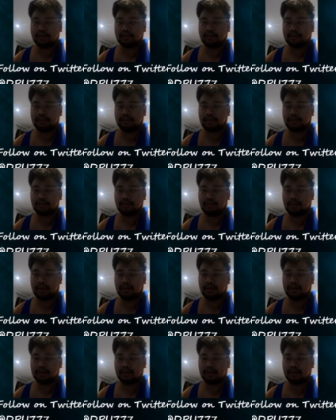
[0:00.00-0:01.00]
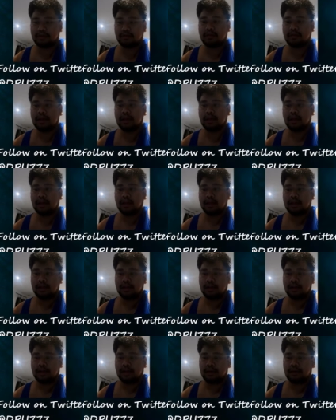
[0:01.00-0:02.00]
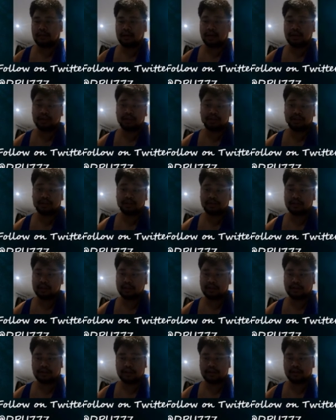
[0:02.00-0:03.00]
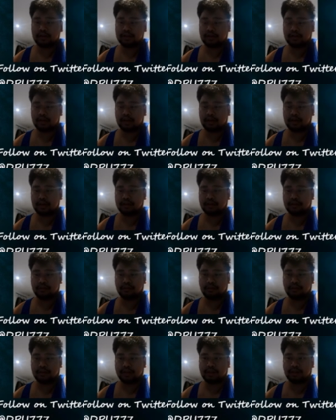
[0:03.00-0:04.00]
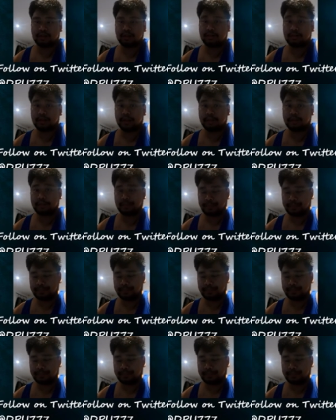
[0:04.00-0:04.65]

swap to Abomasnow, but I should have just went with Drifblim.